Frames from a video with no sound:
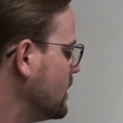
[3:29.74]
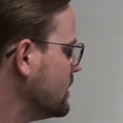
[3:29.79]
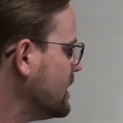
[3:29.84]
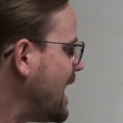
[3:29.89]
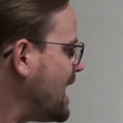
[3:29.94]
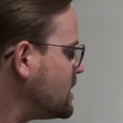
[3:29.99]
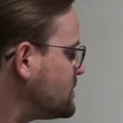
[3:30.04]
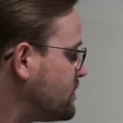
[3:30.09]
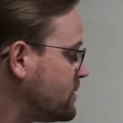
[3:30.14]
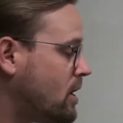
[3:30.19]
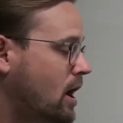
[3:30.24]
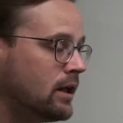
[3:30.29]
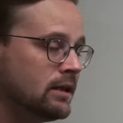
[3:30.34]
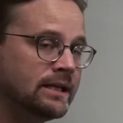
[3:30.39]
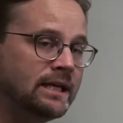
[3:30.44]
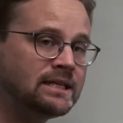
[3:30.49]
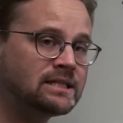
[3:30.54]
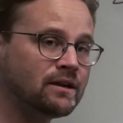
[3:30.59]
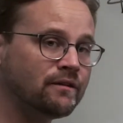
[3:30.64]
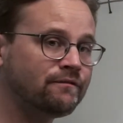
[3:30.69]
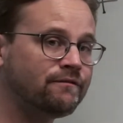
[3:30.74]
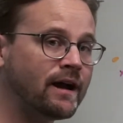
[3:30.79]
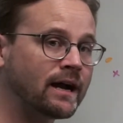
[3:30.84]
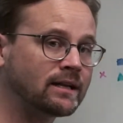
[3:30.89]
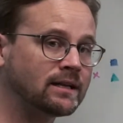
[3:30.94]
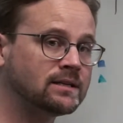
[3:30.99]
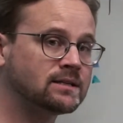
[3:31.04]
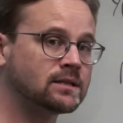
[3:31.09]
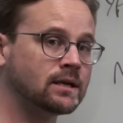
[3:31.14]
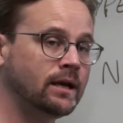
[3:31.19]
Last but not least, in
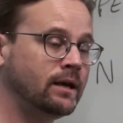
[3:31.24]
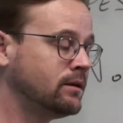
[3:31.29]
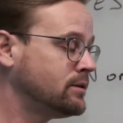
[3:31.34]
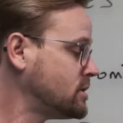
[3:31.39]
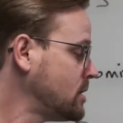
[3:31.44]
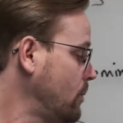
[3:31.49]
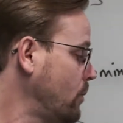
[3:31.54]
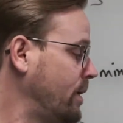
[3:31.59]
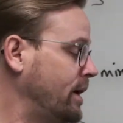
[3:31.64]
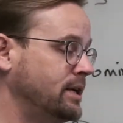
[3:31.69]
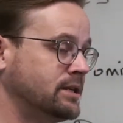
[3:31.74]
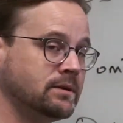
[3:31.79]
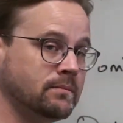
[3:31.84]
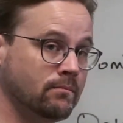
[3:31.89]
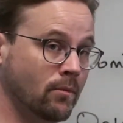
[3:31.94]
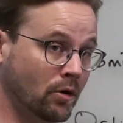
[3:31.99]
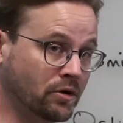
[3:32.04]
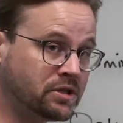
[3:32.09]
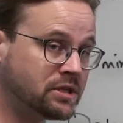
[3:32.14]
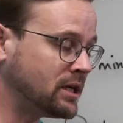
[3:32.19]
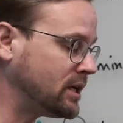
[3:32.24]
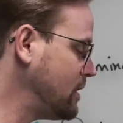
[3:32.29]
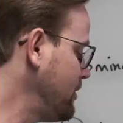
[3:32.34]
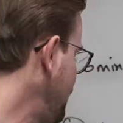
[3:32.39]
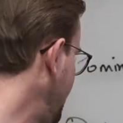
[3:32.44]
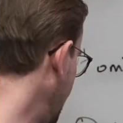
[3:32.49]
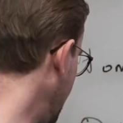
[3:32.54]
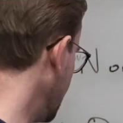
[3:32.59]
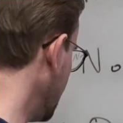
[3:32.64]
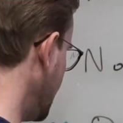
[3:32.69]
fact, in some ways, most
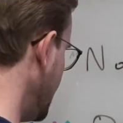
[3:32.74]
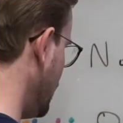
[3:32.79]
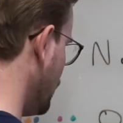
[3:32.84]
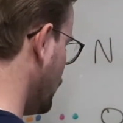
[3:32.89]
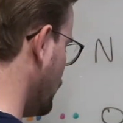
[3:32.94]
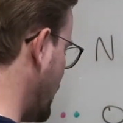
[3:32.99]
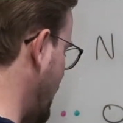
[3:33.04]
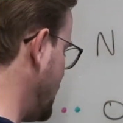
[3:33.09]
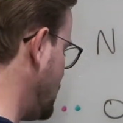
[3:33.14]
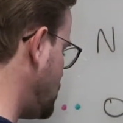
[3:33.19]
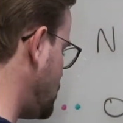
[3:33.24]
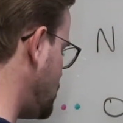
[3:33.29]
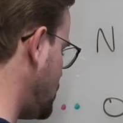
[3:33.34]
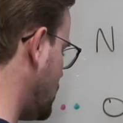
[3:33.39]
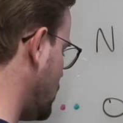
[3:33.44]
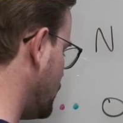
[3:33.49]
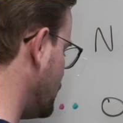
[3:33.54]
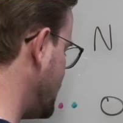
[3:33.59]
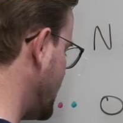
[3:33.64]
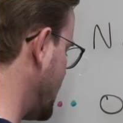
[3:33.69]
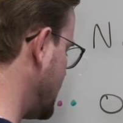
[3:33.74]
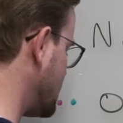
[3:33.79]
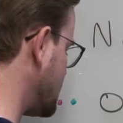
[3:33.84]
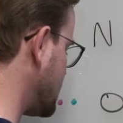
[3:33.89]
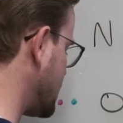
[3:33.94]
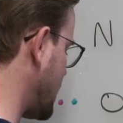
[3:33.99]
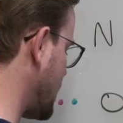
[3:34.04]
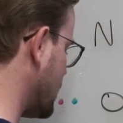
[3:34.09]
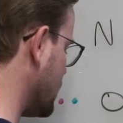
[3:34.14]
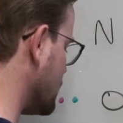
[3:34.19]
significantly, ratio data
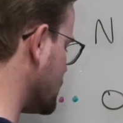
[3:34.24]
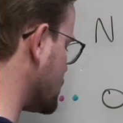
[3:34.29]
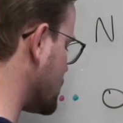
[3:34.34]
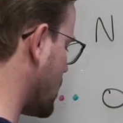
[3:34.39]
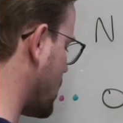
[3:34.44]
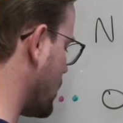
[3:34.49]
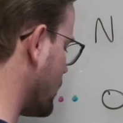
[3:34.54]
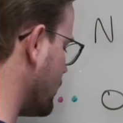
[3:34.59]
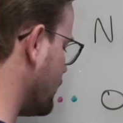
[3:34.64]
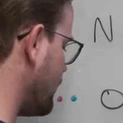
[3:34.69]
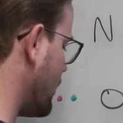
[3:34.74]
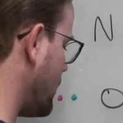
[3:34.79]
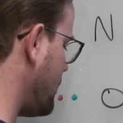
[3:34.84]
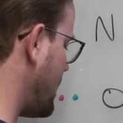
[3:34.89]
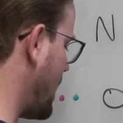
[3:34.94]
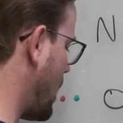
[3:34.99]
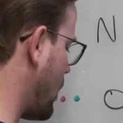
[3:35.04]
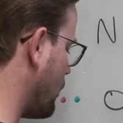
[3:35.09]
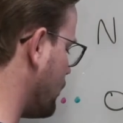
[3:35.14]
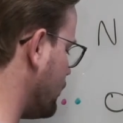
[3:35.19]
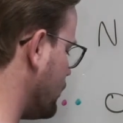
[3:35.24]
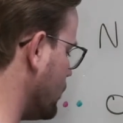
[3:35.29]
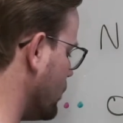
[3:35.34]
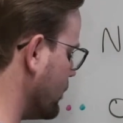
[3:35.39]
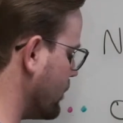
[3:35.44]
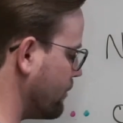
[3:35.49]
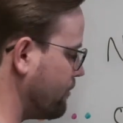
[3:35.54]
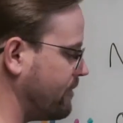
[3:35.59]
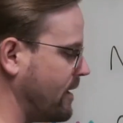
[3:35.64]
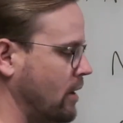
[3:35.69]
scales are very powerful.
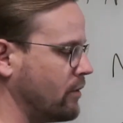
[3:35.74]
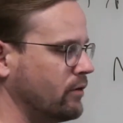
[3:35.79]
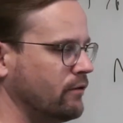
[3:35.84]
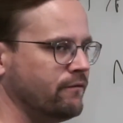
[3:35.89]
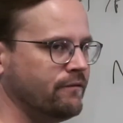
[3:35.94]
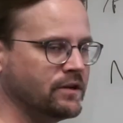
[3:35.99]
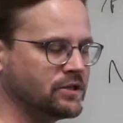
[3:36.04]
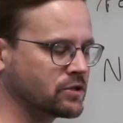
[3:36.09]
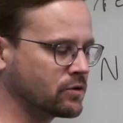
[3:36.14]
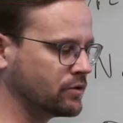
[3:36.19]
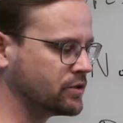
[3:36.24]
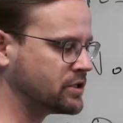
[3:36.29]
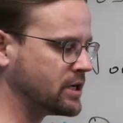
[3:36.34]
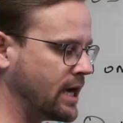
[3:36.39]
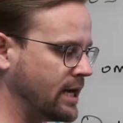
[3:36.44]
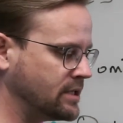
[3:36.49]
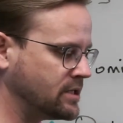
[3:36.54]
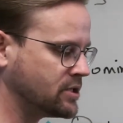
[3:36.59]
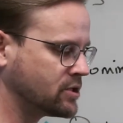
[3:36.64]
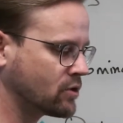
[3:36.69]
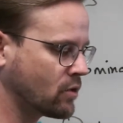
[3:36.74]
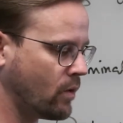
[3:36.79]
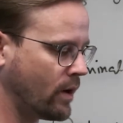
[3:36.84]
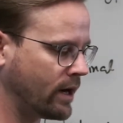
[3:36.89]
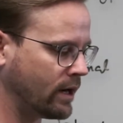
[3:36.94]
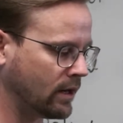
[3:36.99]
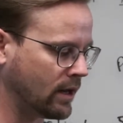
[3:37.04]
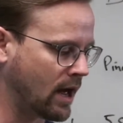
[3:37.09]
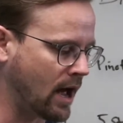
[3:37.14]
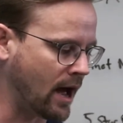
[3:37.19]
They're found in physical sciences
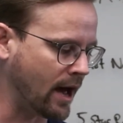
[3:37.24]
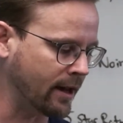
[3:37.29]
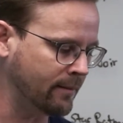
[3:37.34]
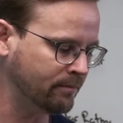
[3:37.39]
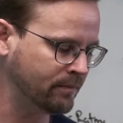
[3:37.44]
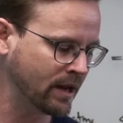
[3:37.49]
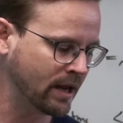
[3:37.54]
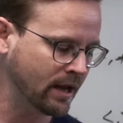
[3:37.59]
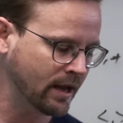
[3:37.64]
quite a lot.